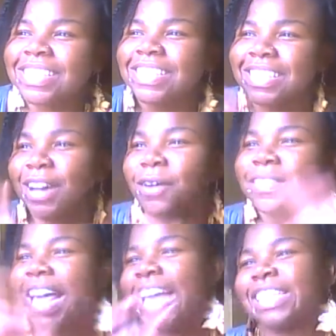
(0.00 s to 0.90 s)
So
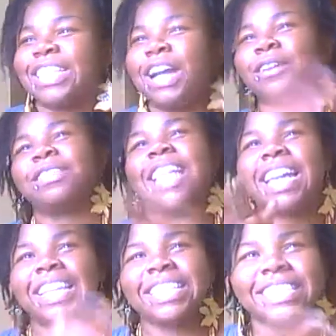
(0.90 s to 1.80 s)
that, you know,
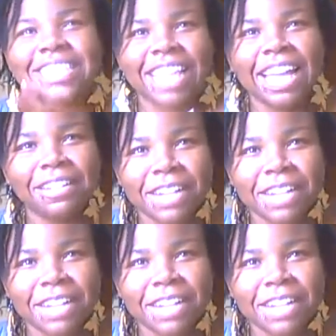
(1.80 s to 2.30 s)
they